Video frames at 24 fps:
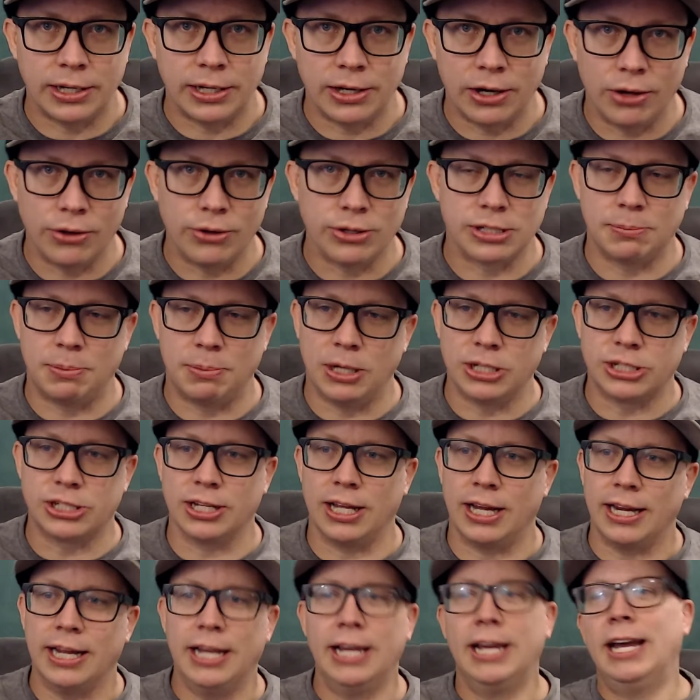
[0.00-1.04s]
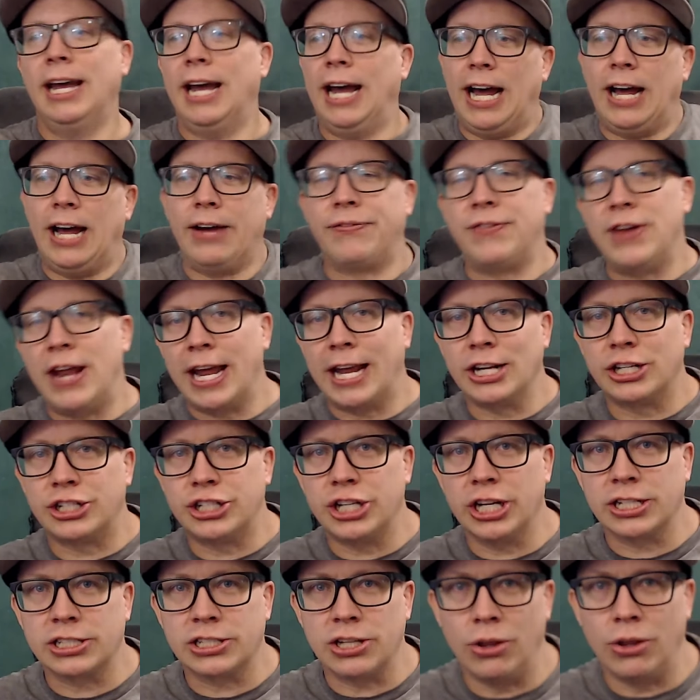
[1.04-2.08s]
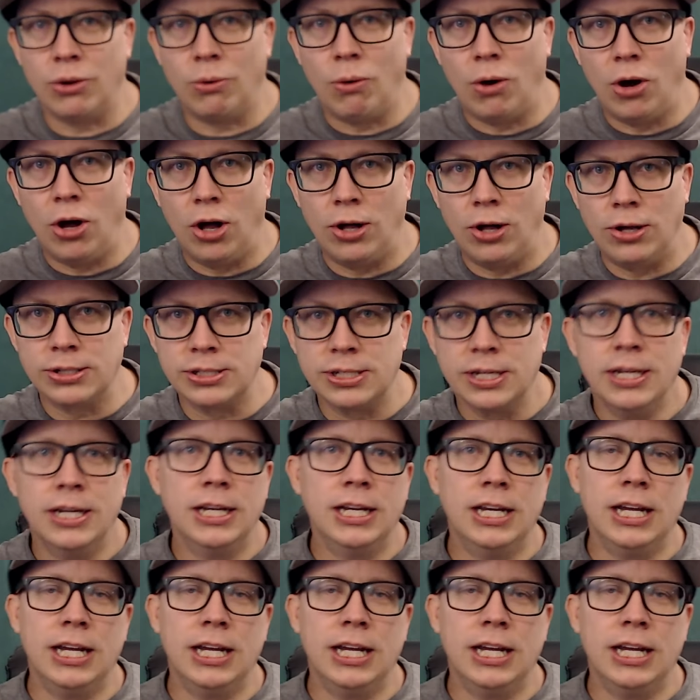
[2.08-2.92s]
You know, there's a bunch of like half naked chicks on the walls.